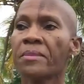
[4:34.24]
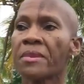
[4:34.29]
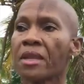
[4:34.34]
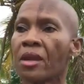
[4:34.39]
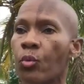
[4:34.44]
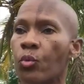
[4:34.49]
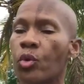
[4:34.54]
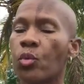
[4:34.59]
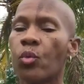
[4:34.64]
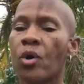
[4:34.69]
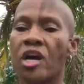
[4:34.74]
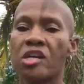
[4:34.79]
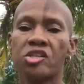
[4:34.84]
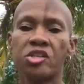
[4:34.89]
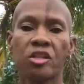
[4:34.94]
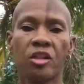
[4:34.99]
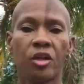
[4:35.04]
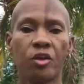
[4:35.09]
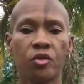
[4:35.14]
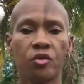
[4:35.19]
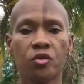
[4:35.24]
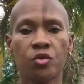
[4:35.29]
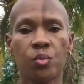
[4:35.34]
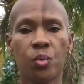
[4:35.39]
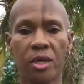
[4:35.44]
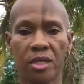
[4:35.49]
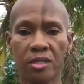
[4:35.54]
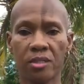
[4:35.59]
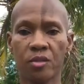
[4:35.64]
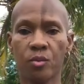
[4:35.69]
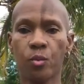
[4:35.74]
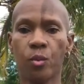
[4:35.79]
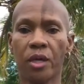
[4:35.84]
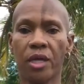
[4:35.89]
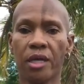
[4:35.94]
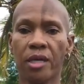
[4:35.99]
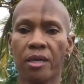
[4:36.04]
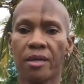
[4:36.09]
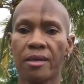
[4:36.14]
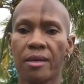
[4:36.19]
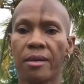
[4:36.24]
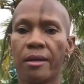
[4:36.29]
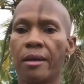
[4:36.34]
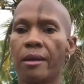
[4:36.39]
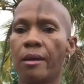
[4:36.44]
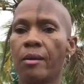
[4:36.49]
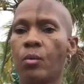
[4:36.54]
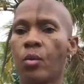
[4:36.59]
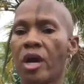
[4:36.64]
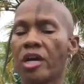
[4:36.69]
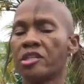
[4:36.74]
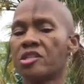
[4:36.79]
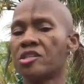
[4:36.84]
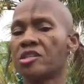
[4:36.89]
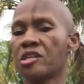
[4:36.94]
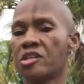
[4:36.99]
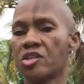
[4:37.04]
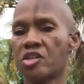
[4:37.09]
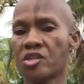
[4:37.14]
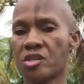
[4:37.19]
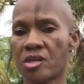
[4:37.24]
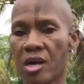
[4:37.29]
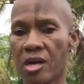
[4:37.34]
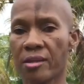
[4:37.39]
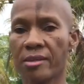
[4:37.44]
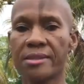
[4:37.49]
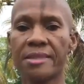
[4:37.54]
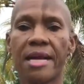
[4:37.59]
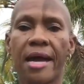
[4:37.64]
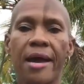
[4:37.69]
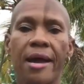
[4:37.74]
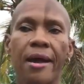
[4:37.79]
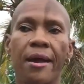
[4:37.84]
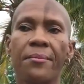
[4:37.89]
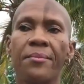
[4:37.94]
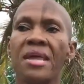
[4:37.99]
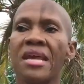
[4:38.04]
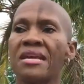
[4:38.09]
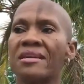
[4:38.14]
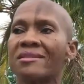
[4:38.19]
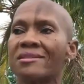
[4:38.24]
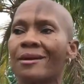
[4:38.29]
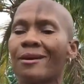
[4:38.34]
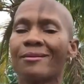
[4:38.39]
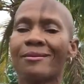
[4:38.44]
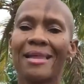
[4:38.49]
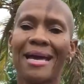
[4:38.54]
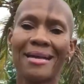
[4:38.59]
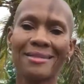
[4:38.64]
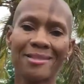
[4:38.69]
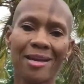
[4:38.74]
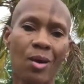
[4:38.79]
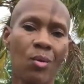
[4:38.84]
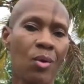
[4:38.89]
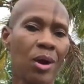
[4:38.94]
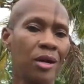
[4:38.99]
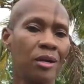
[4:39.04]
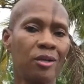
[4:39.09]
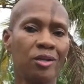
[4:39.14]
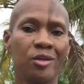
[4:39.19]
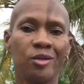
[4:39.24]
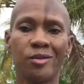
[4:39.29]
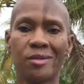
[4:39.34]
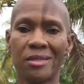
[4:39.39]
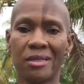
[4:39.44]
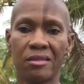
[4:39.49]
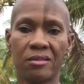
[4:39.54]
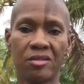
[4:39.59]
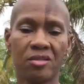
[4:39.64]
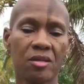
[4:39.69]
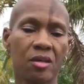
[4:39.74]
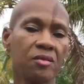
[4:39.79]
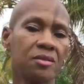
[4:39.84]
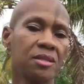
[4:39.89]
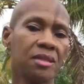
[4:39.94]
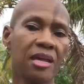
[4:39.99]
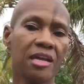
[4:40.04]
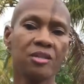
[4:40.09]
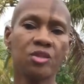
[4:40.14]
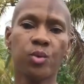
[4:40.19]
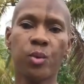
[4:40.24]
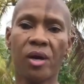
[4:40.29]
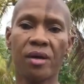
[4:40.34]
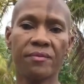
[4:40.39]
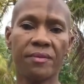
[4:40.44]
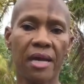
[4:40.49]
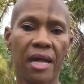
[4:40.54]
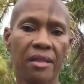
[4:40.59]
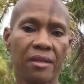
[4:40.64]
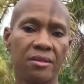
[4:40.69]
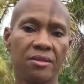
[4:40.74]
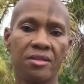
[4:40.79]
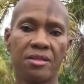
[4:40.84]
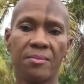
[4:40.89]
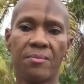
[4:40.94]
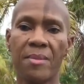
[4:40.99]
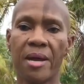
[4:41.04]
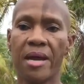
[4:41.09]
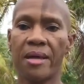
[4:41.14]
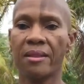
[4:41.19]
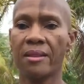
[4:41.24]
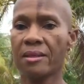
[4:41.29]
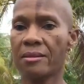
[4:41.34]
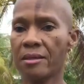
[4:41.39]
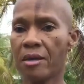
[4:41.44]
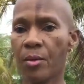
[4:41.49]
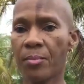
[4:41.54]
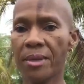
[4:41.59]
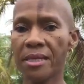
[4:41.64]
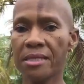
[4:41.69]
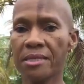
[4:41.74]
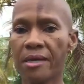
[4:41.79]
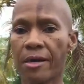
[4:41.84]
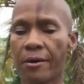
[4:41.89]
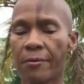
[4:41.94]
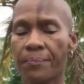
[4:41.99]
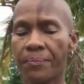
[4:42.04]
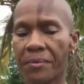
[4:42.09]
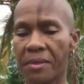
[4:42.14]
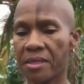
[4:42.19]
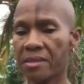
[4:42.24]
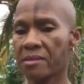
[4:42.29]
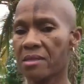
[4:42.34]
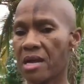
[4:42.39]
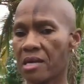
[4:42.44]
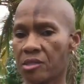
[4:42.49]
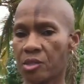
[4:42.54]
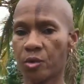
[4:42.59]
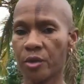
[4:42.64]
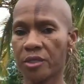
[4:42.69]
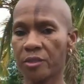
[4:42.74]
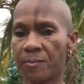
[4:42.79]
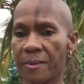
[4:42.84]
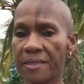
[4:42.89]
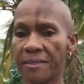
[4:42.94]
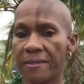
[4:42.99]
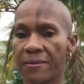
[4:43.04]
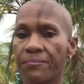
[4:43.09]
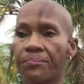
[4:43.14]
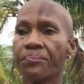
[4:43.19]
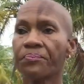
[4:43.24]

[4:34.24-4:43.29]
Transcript: We wash clothes once a week, wash dishes all the time. So that's our water usage. So it's like $12 a month. No big deal. That's not too expensive.